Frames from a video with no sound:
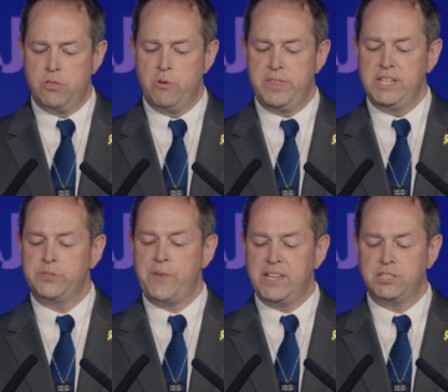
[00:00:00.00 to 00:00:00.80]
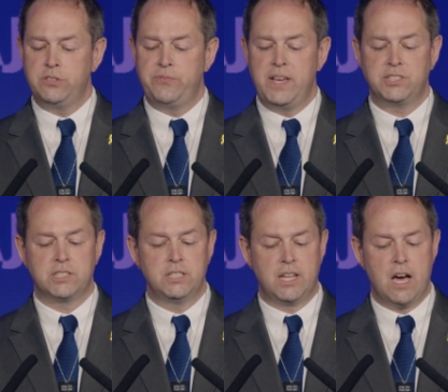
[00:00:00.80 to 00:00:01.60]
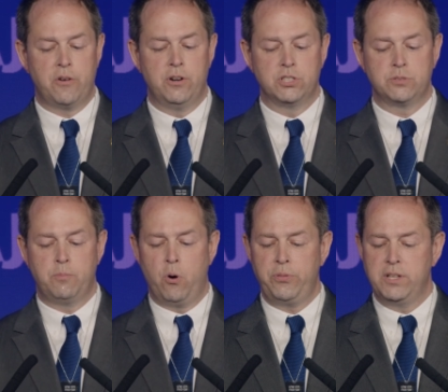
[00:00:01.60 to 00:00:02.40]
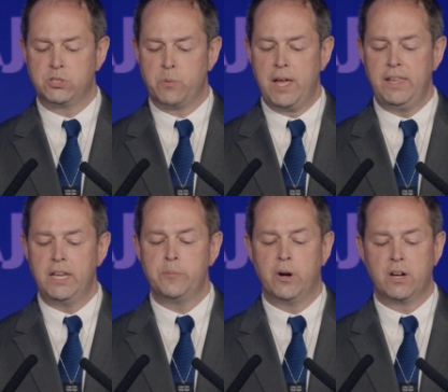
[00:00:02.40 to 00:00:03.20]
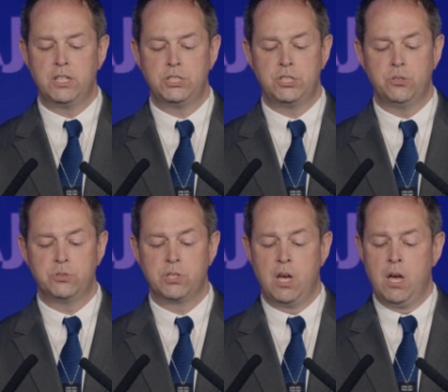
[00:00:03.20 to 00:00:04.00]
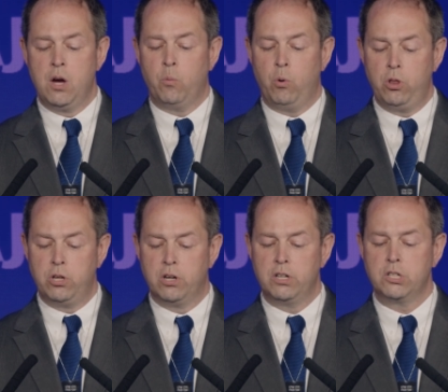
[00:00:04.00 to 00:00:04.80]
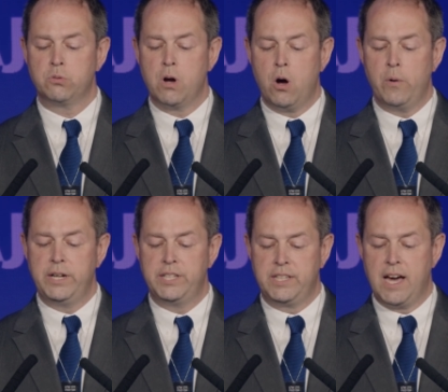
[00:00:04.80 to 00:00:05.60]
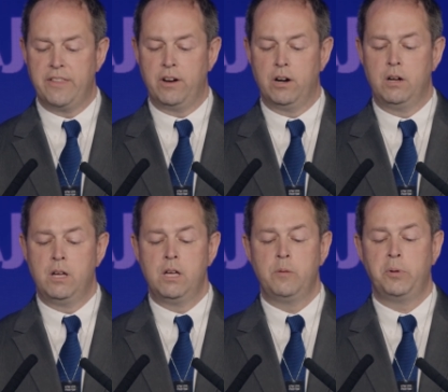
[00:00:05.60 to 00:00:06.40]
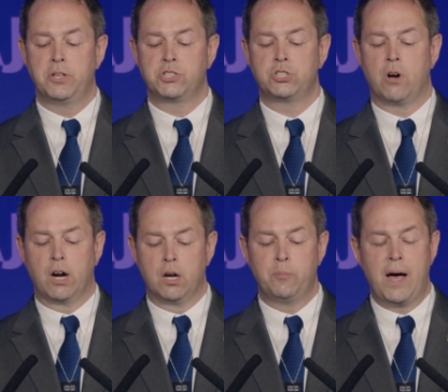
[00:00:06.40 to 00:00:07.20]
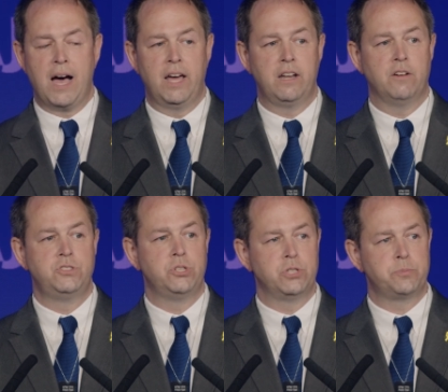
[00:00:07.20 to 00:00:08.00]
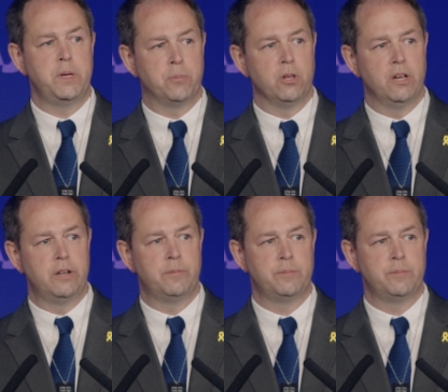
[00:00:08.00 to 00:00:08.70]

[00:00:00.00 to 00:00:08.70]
Through these face to face encounters, both Israeli and American Jews will learn, grow, and together build a stronger bond of Jewish peoplehood.